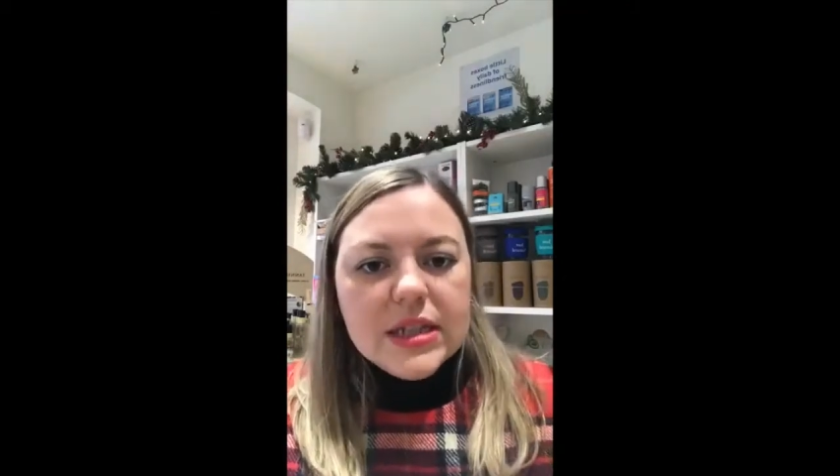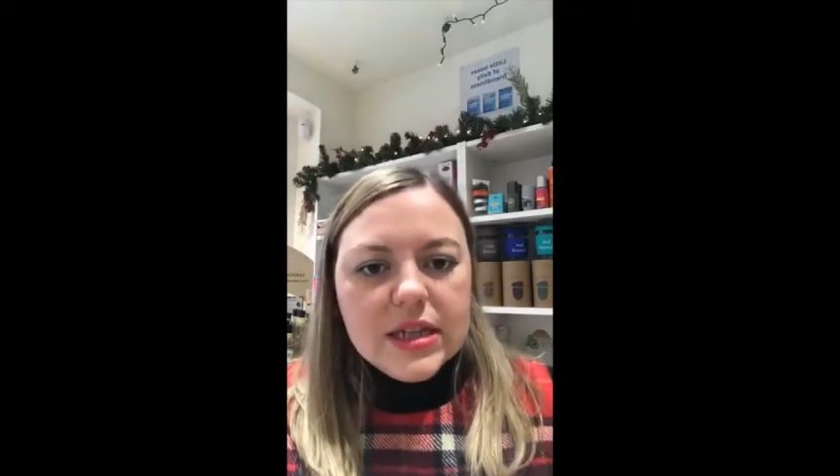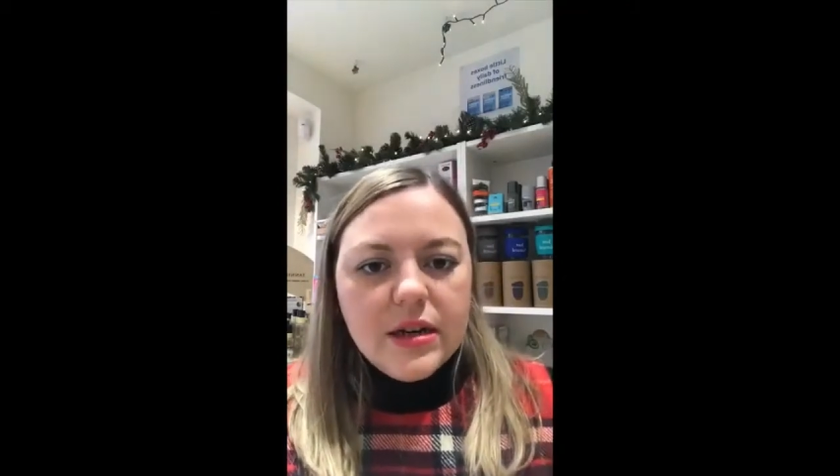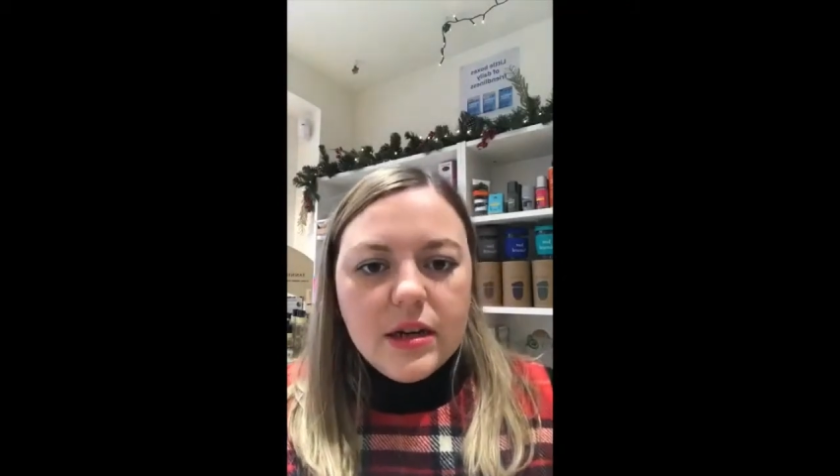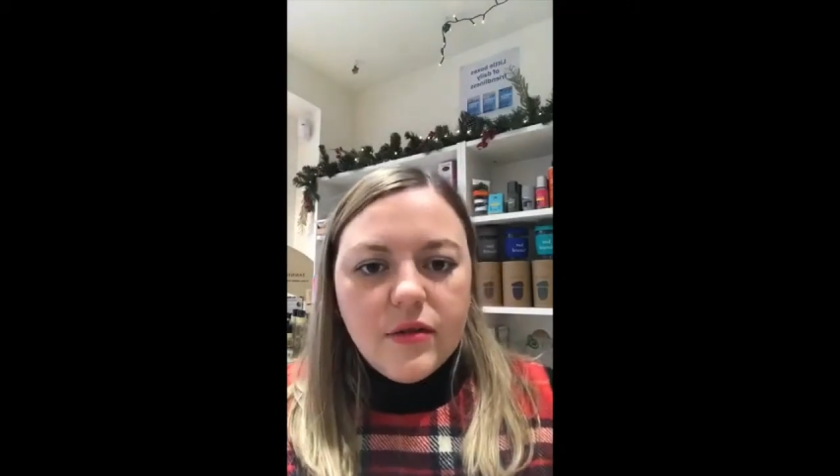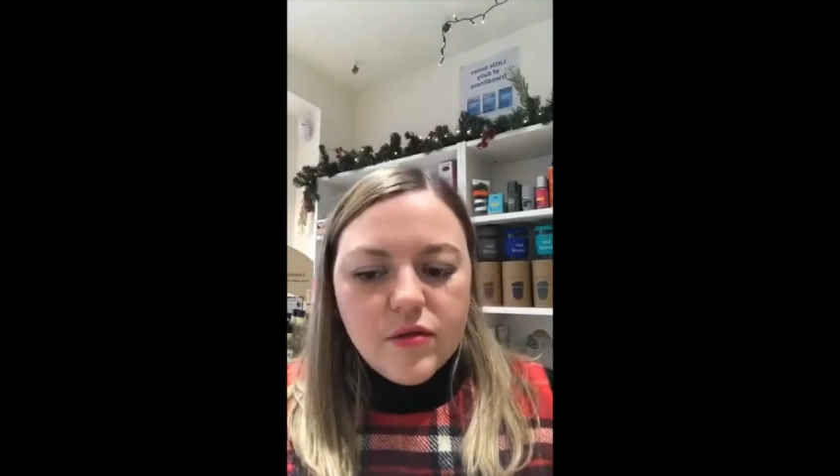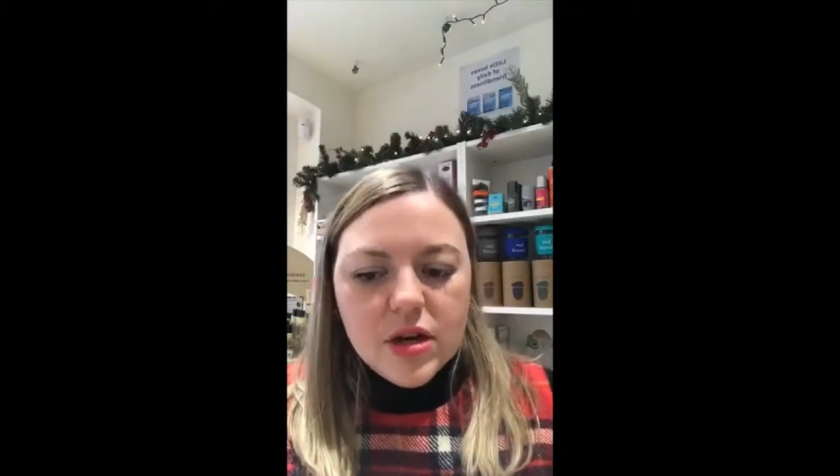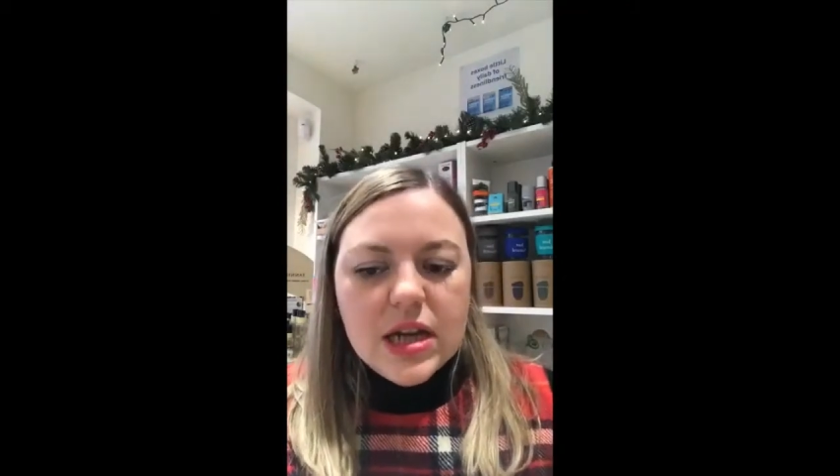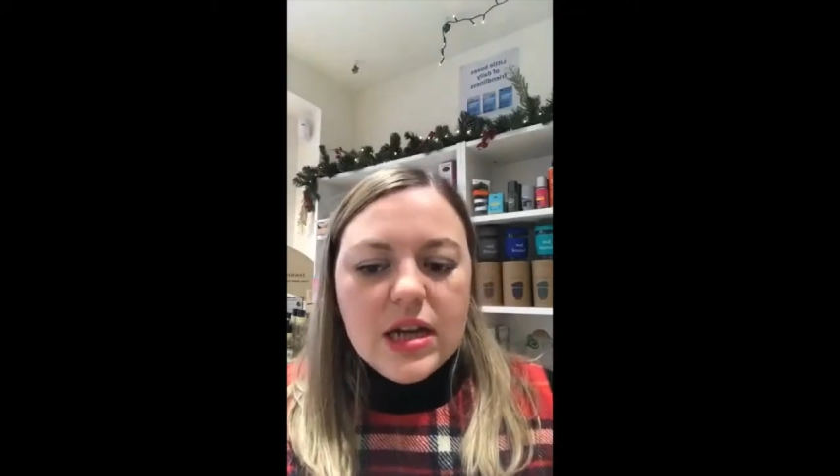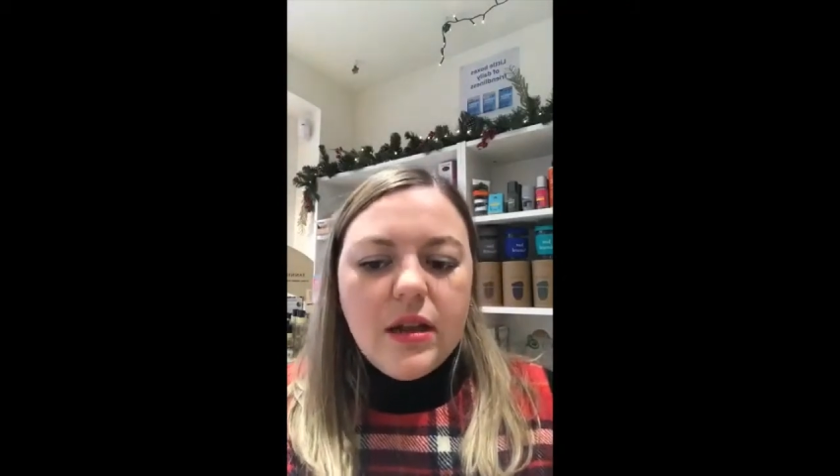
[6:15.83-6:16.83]

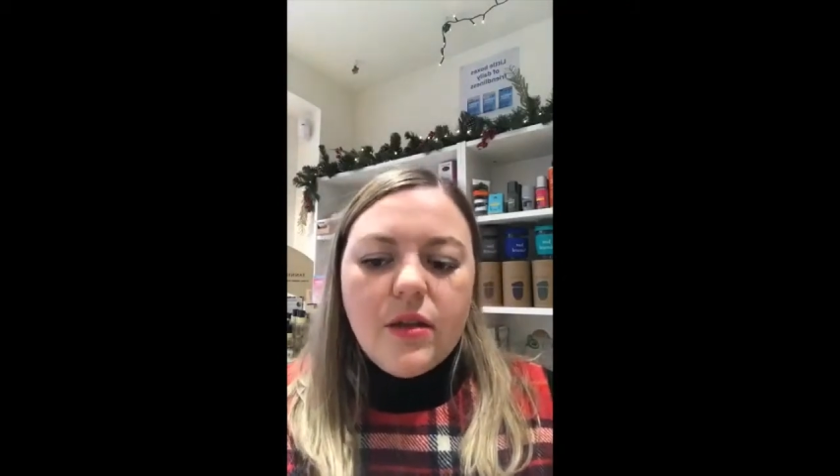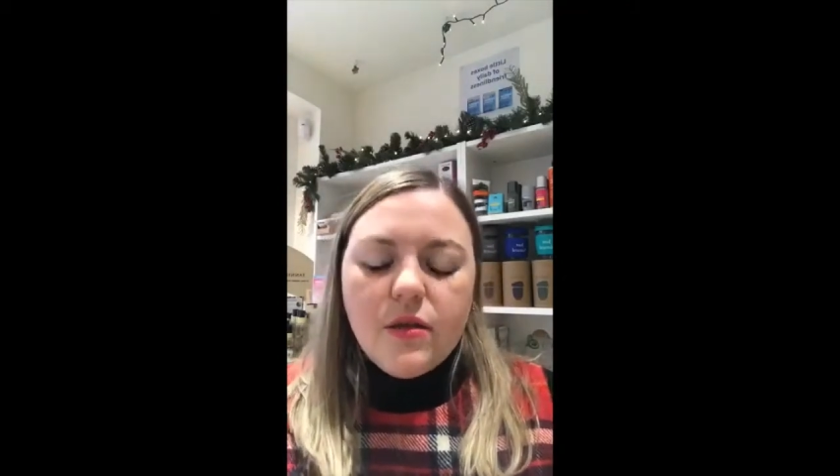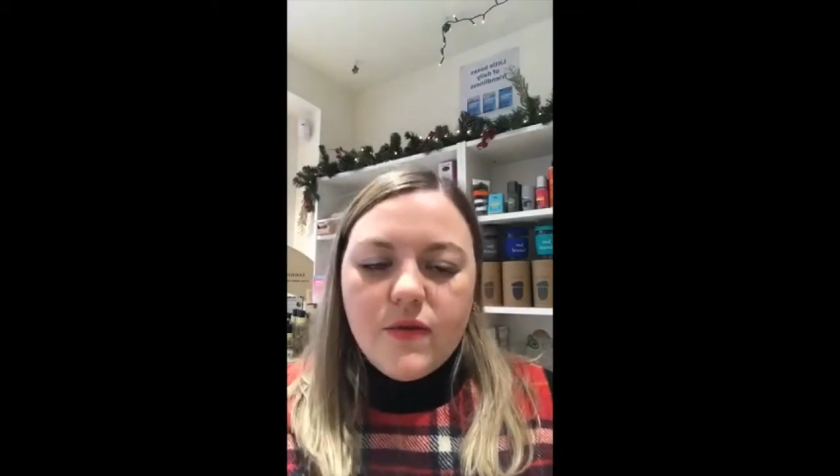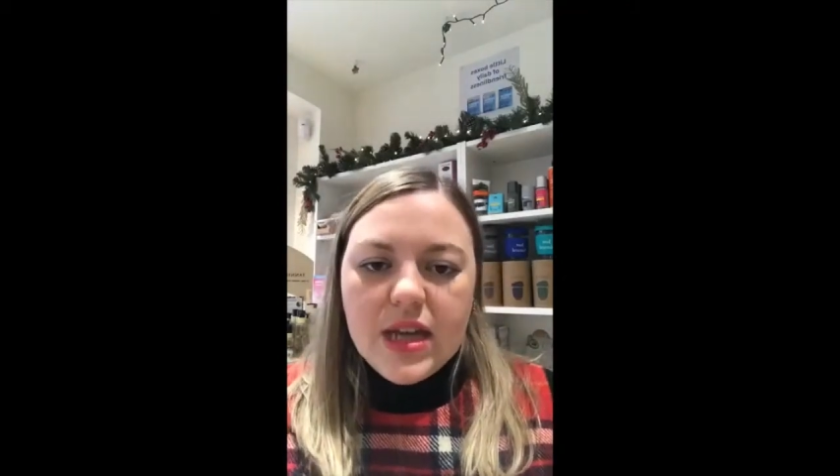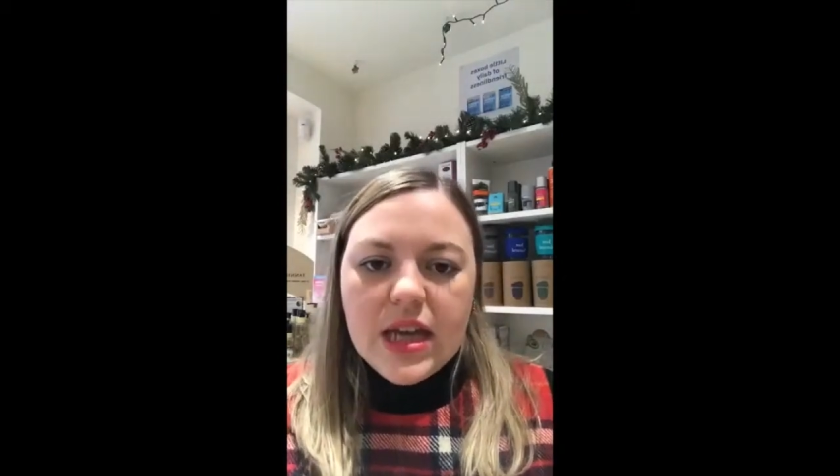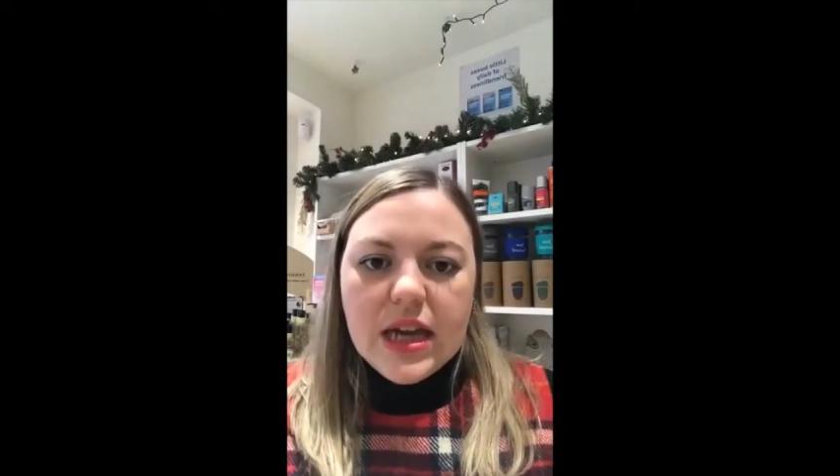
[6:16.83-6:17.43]
free, they're vegan,